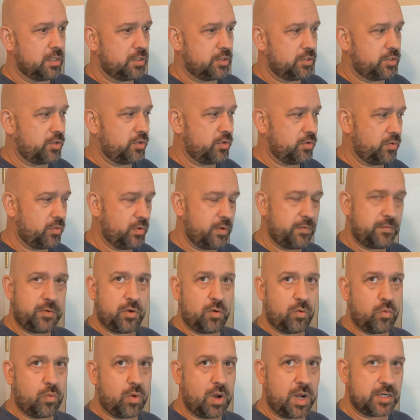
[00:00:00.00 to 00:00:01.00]
do if
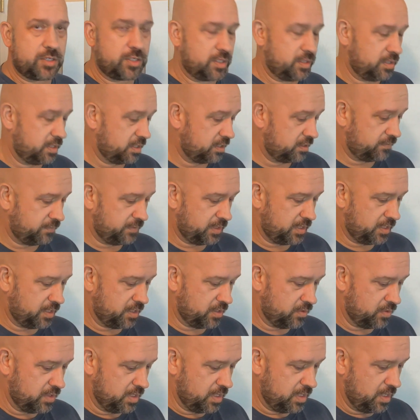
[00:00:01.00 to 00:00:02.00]
you're watching this
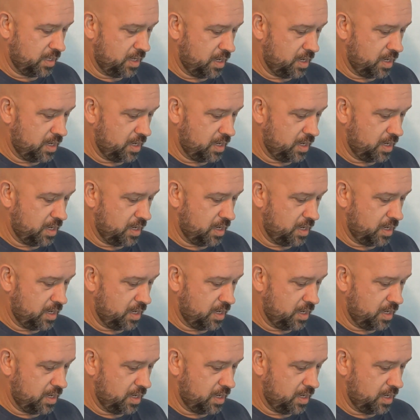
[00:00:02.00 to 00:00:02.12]
video,